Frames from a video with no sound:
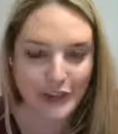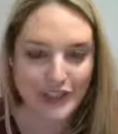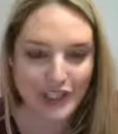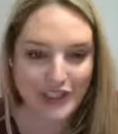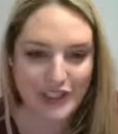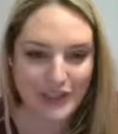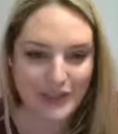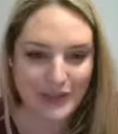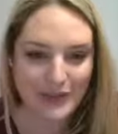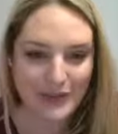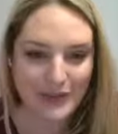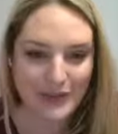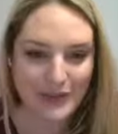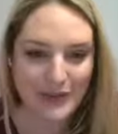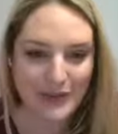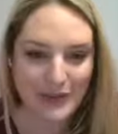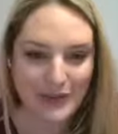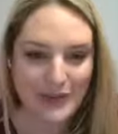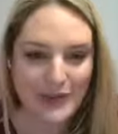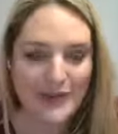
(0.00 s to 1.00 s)
can
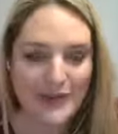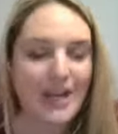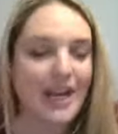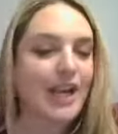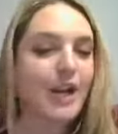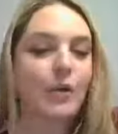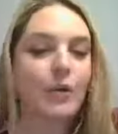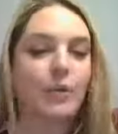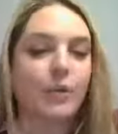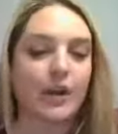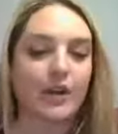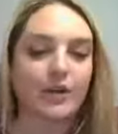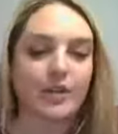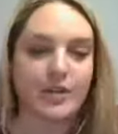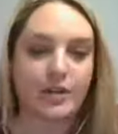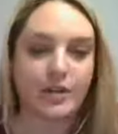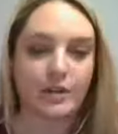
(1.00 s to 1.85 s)
use when you take a word to